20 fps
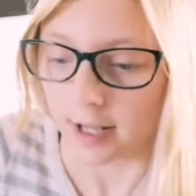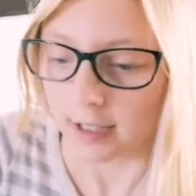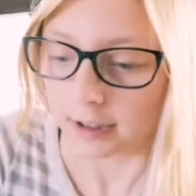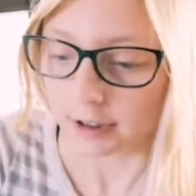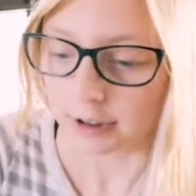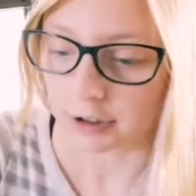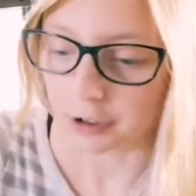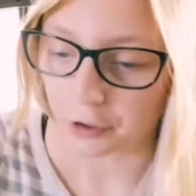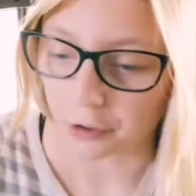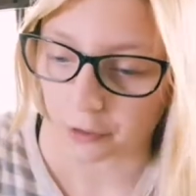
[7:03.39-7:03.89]

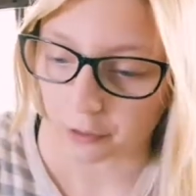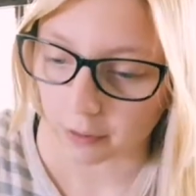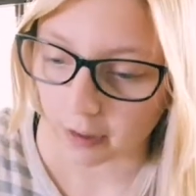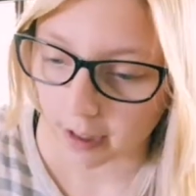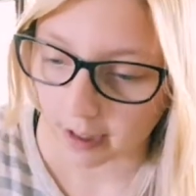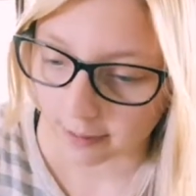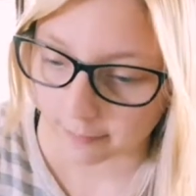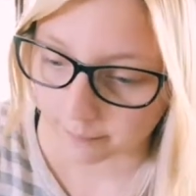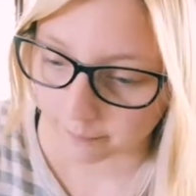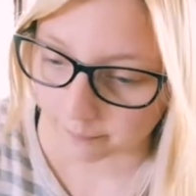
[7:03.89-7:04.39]
So
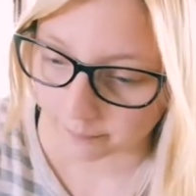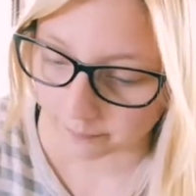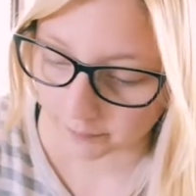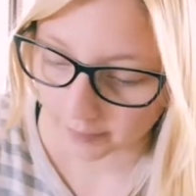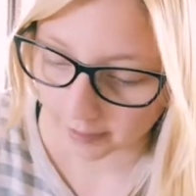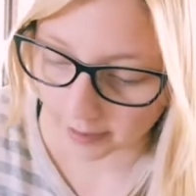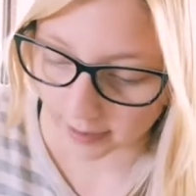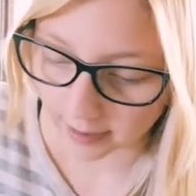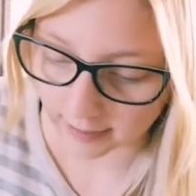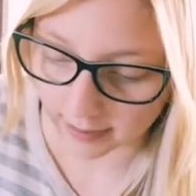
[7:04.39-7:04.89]

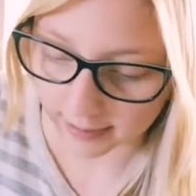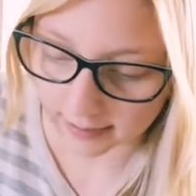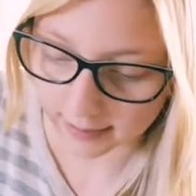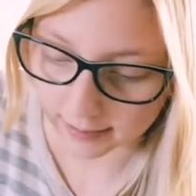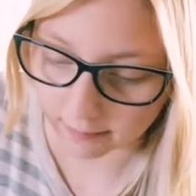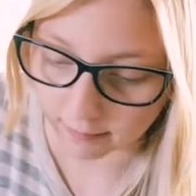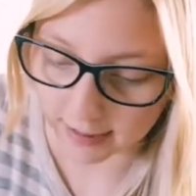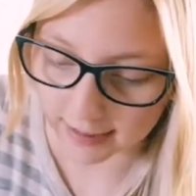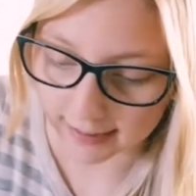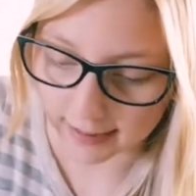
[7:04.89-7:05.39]

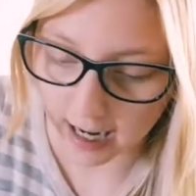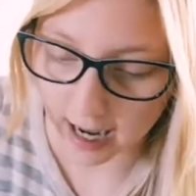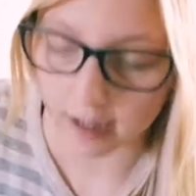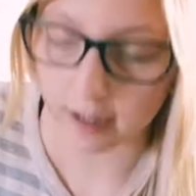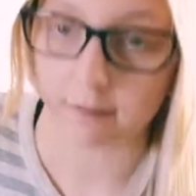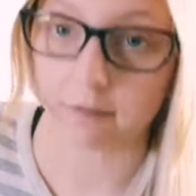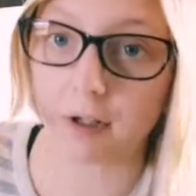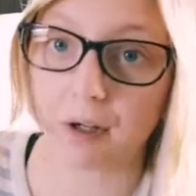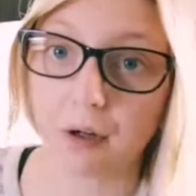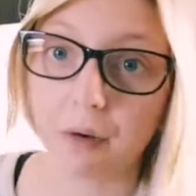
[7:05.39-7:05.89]
this kind
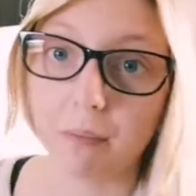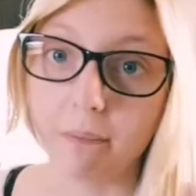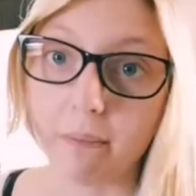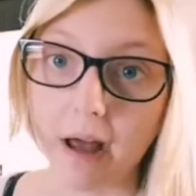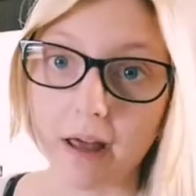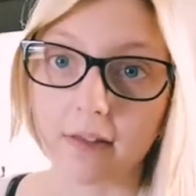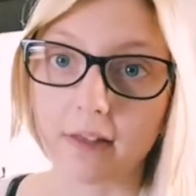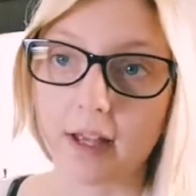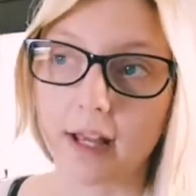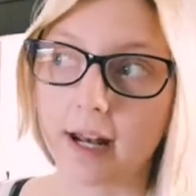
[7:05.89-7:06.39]
of little
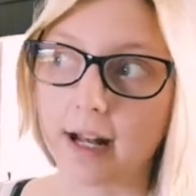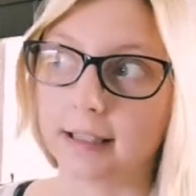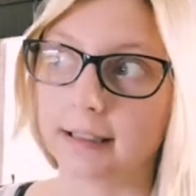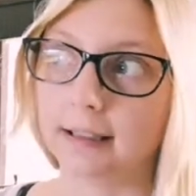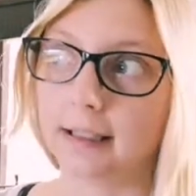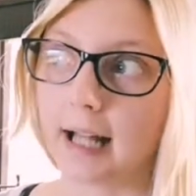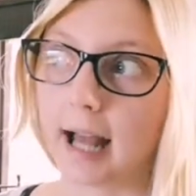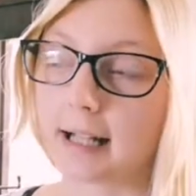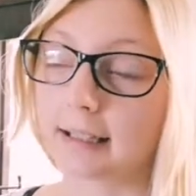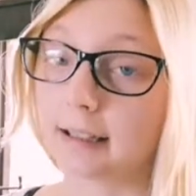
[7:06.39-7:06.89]
method
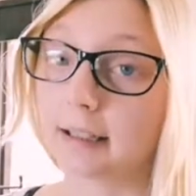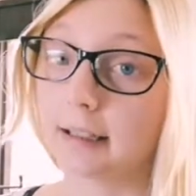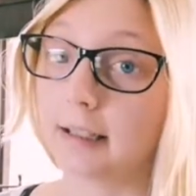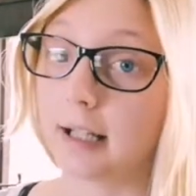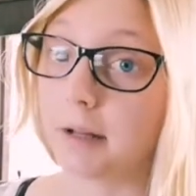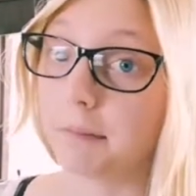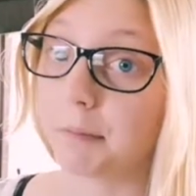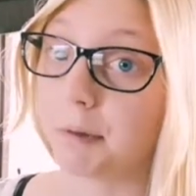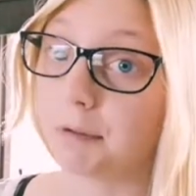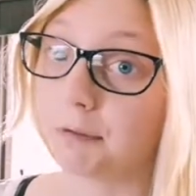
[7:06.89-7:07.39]
hasn't
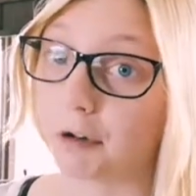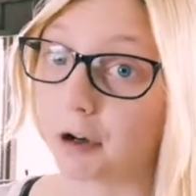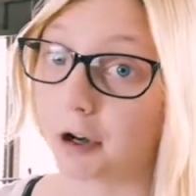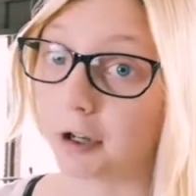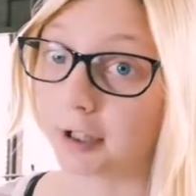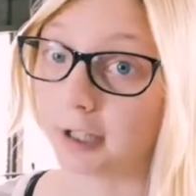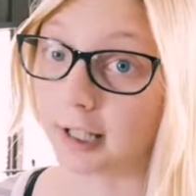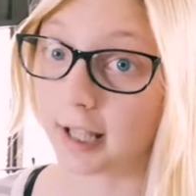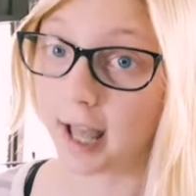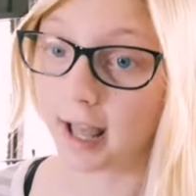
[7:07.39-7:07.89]
done me
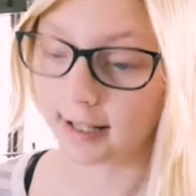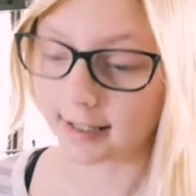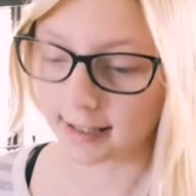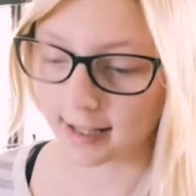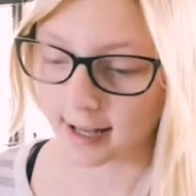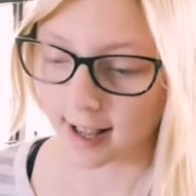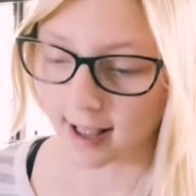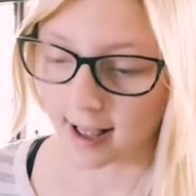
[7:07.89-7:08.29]
wrong yet.